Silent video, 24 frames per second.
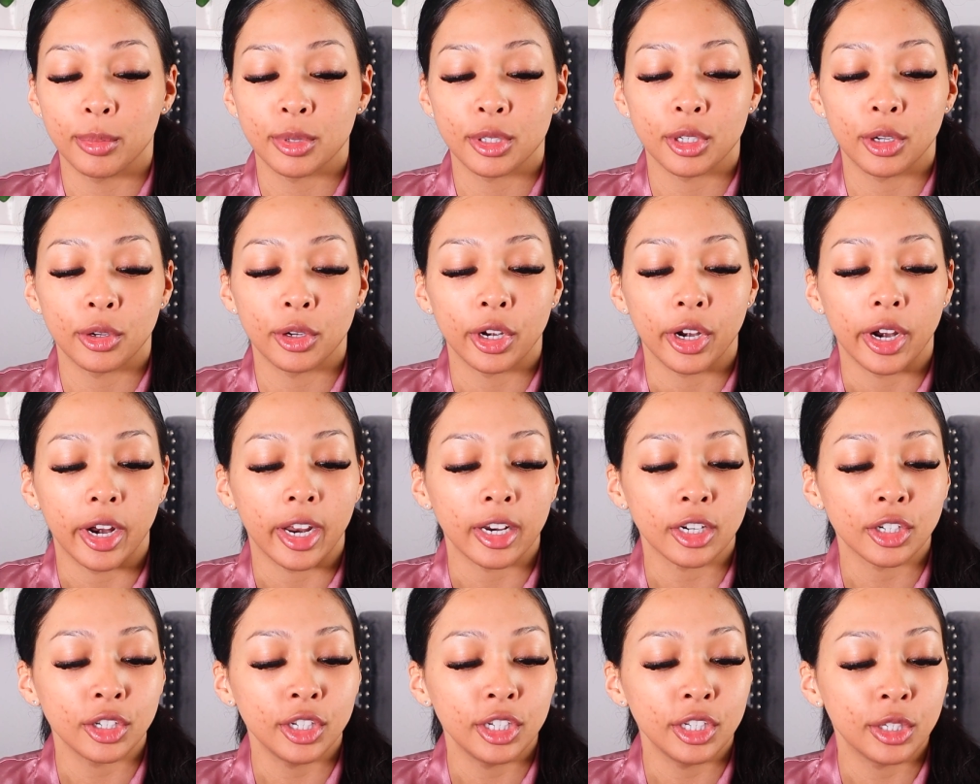So you're
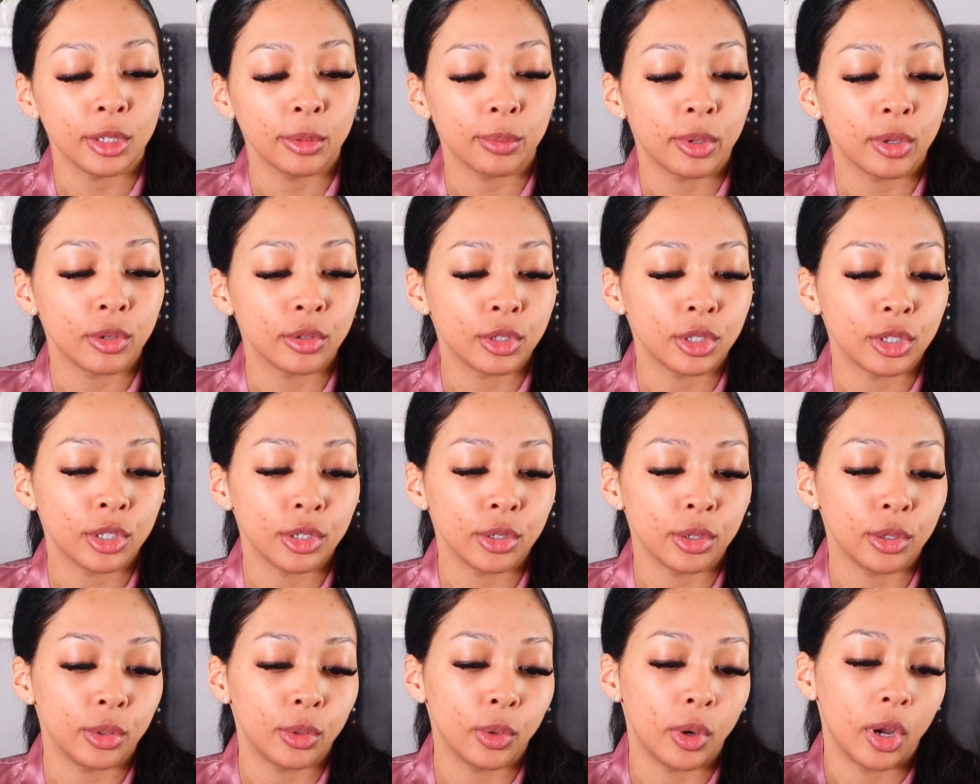actually supposed
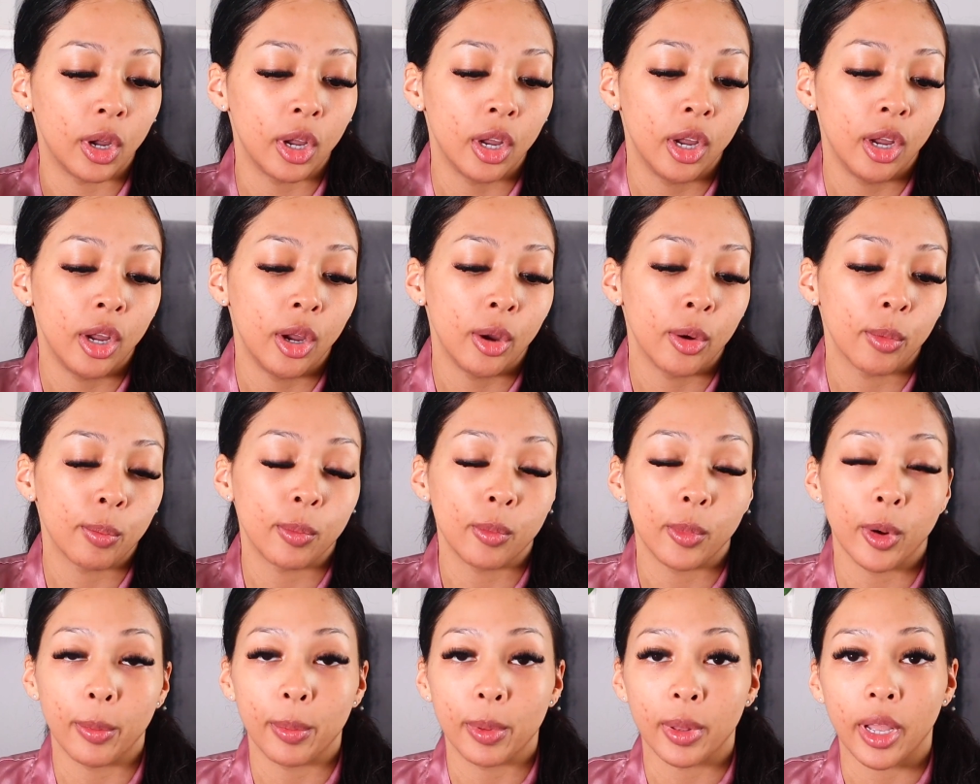to
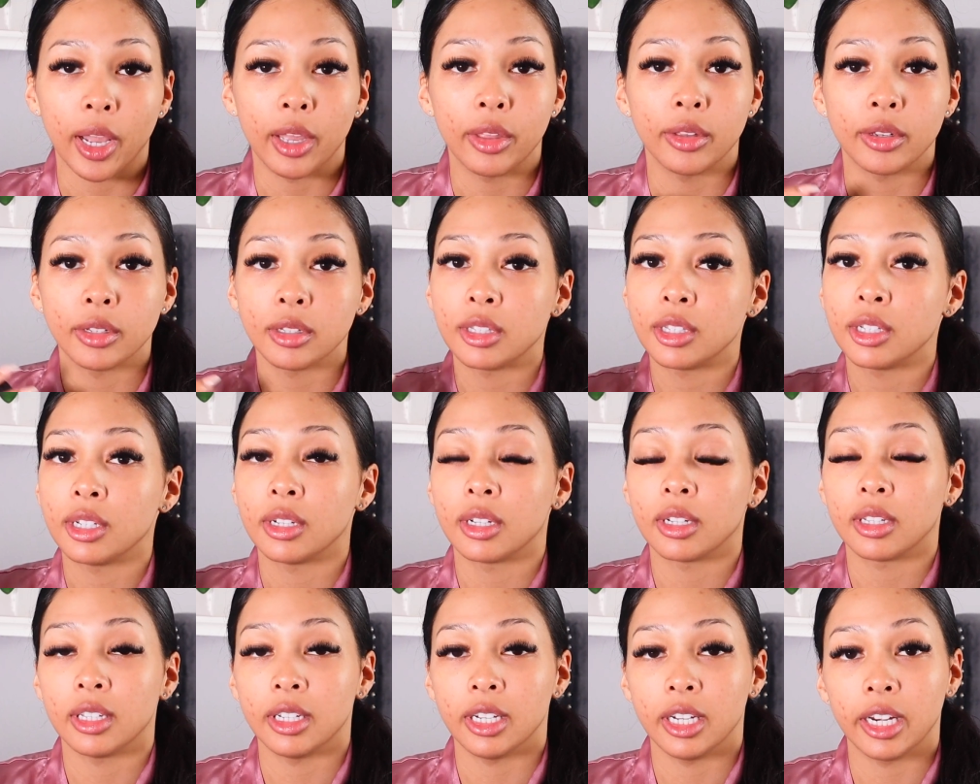apply this
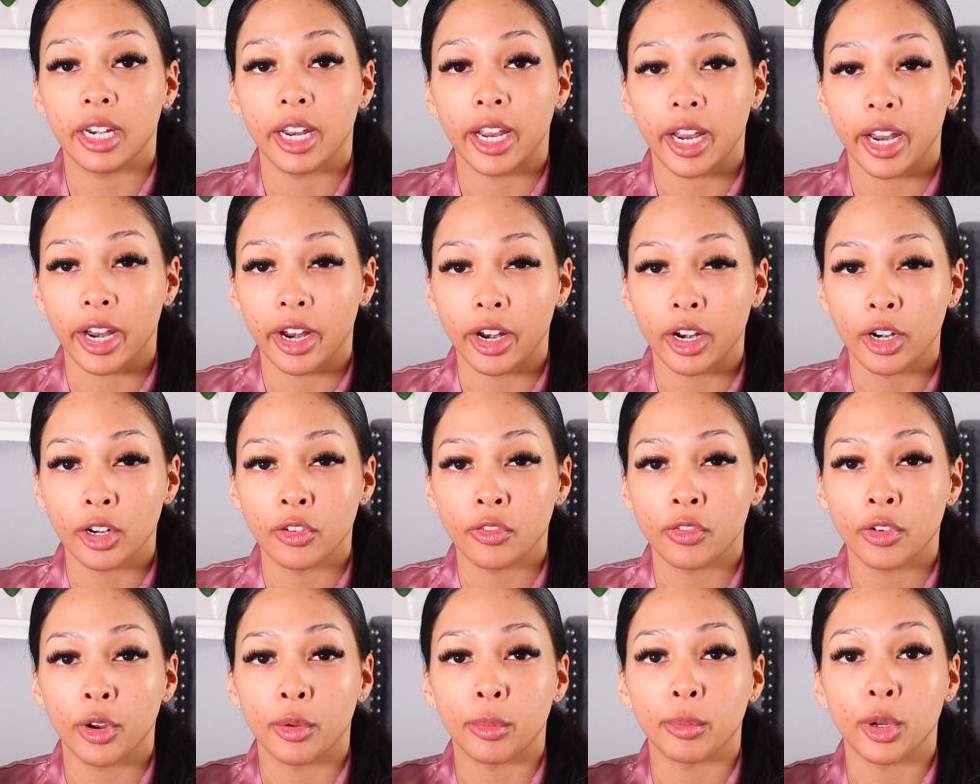to clean hair
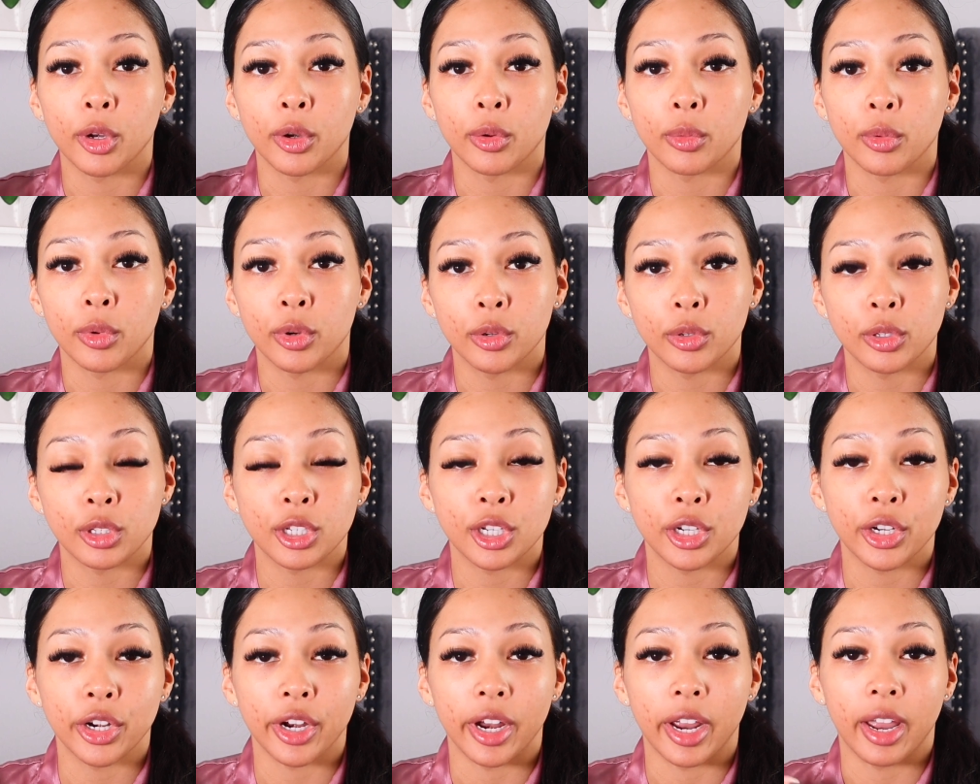from your
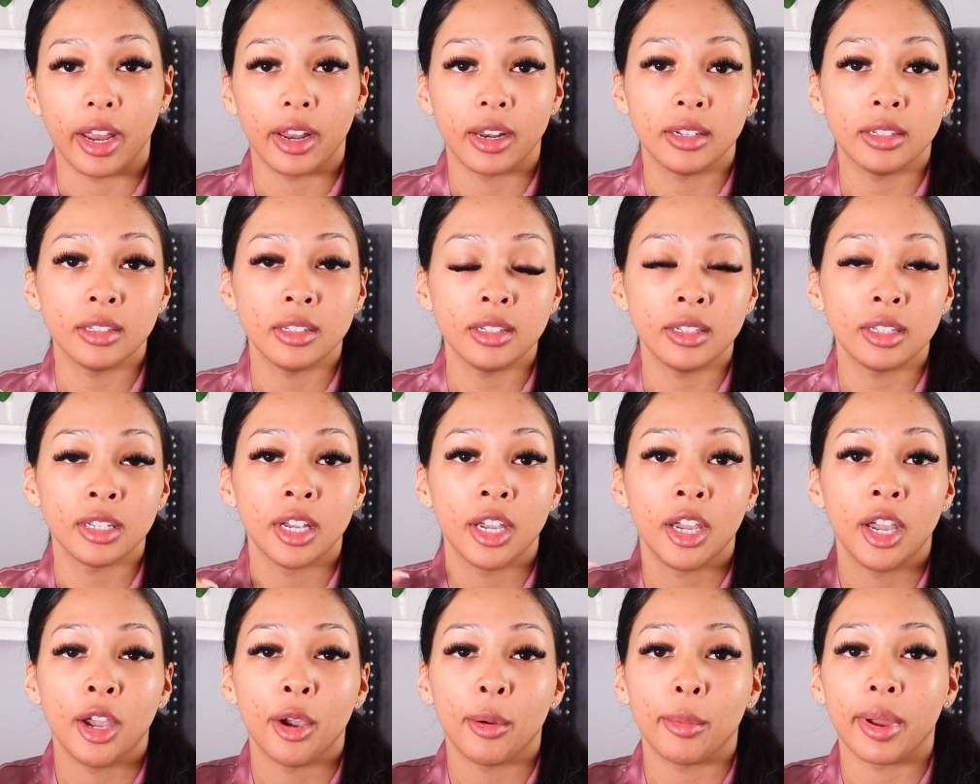roots to your ends,
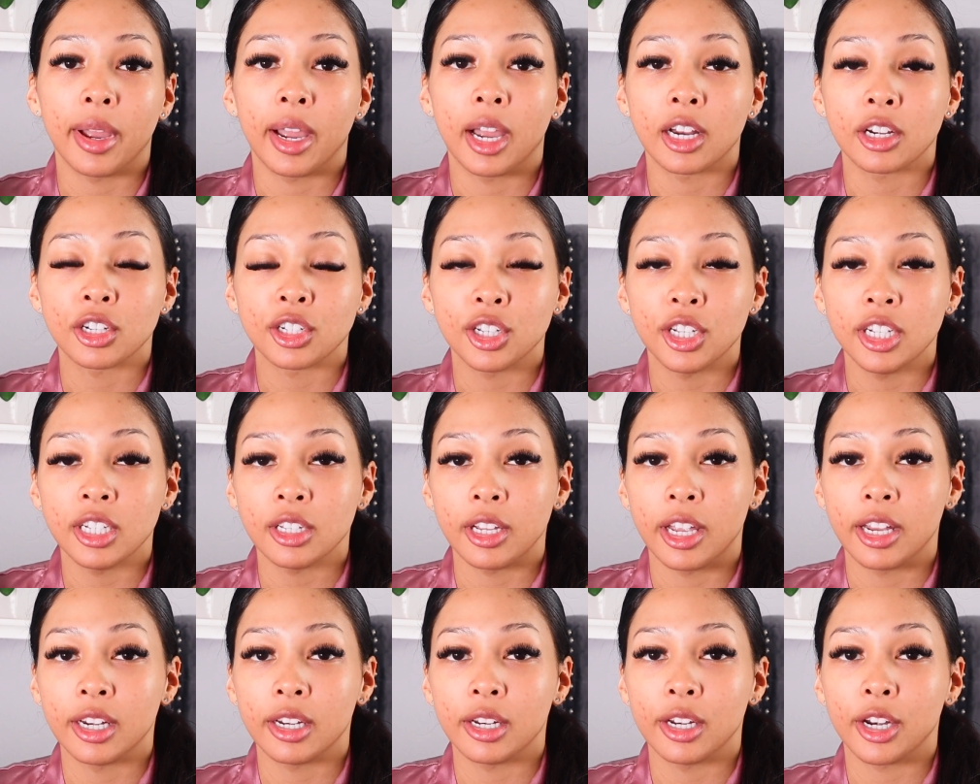but I actually
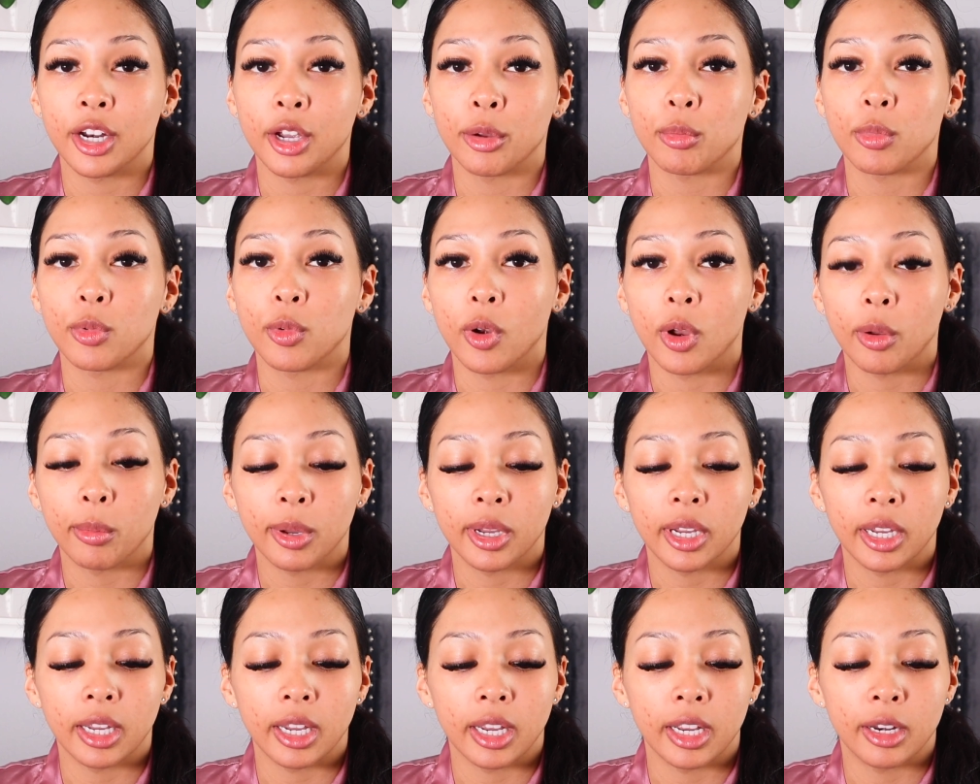ended up
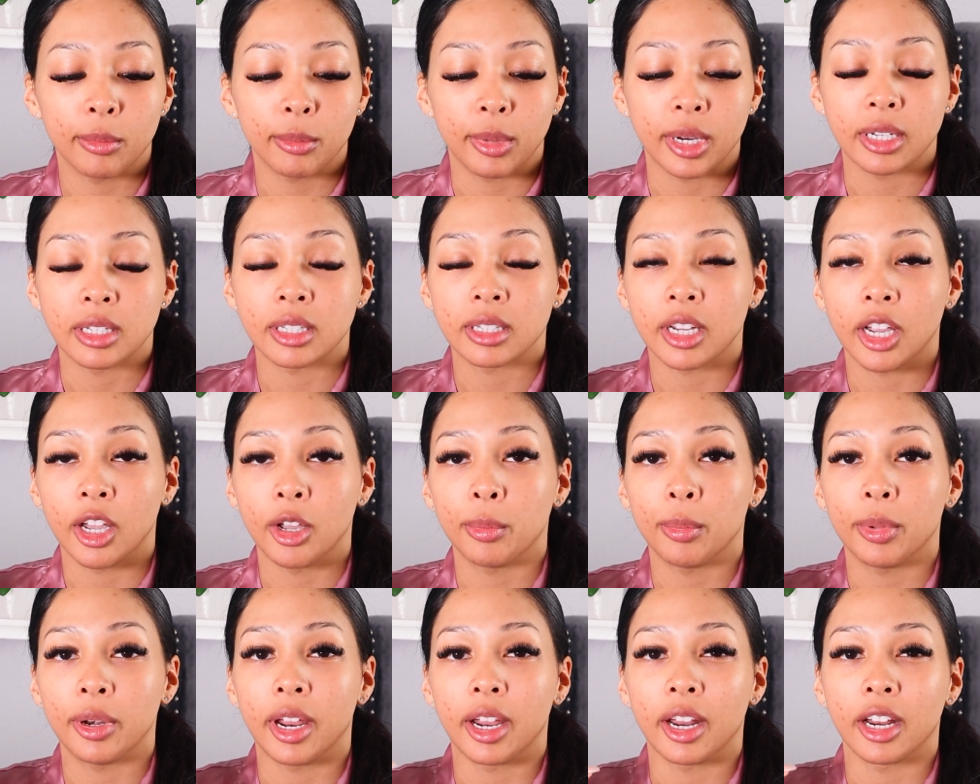rubbing it in my
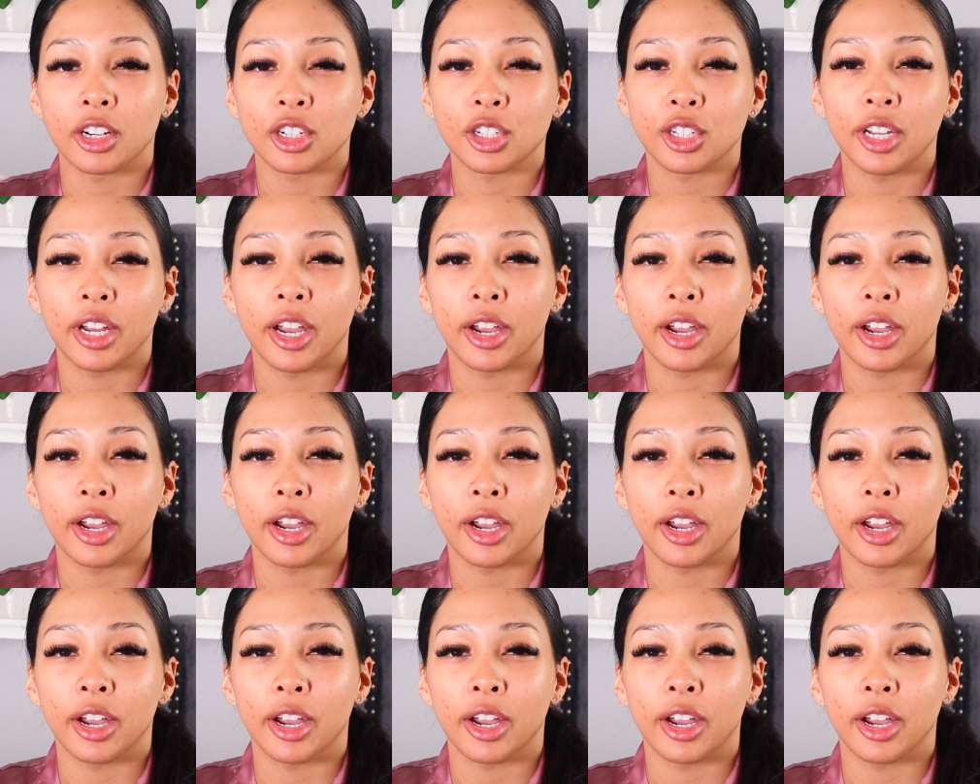scalp, and I actually